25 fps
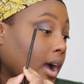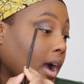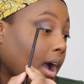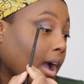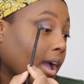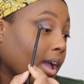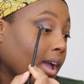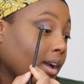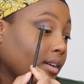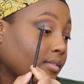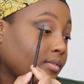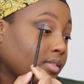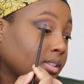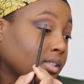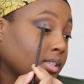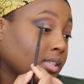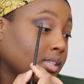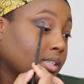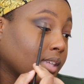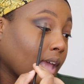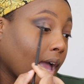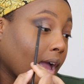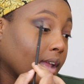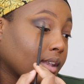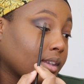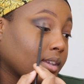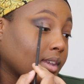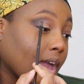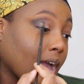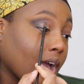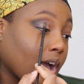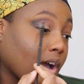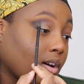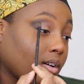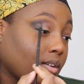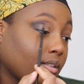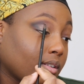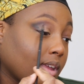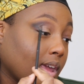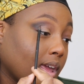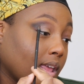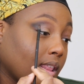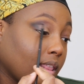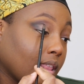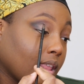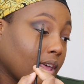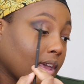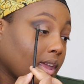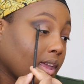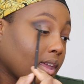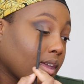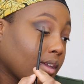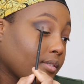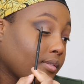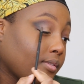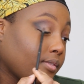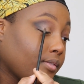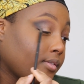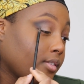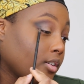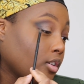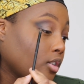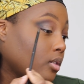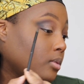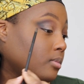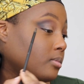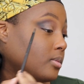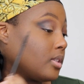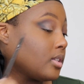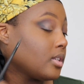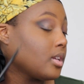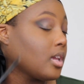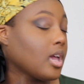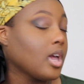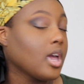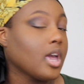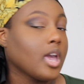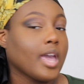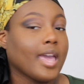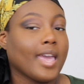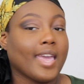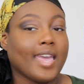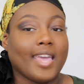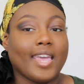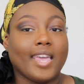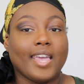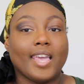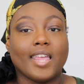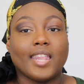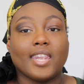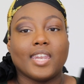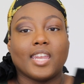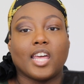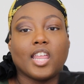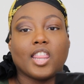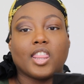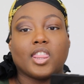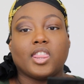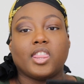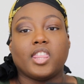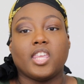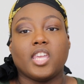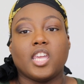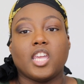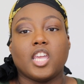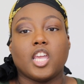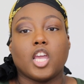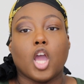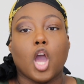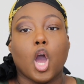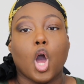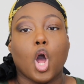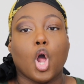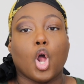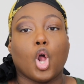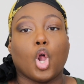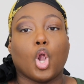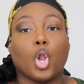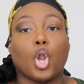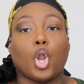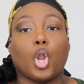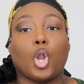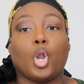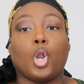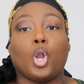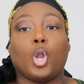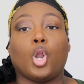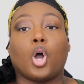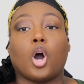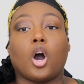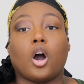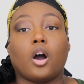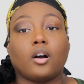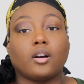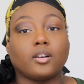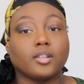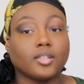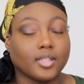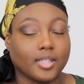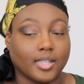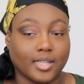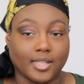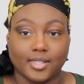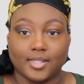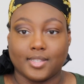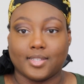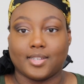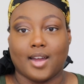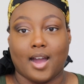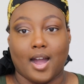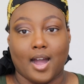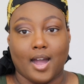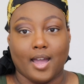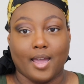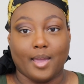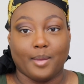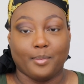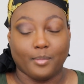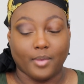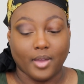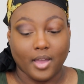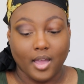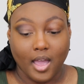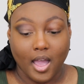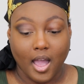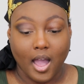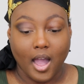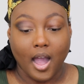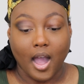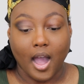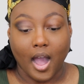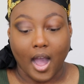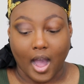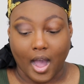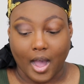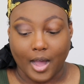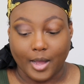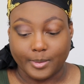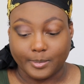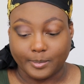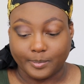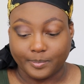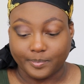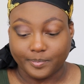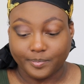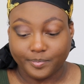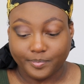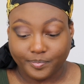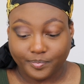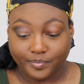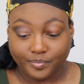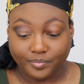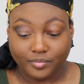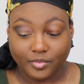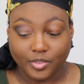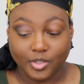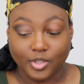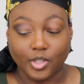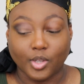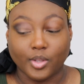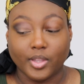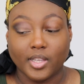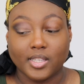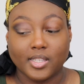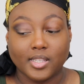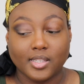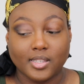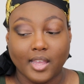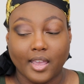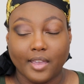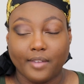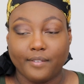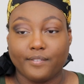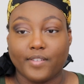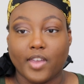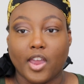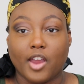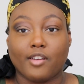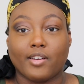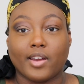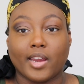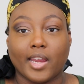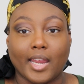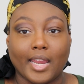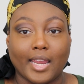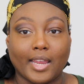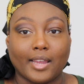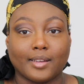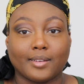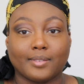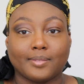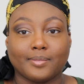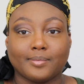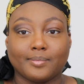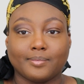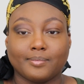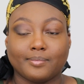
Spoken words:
haven't sat down and like filmed in the longest time. So this is like very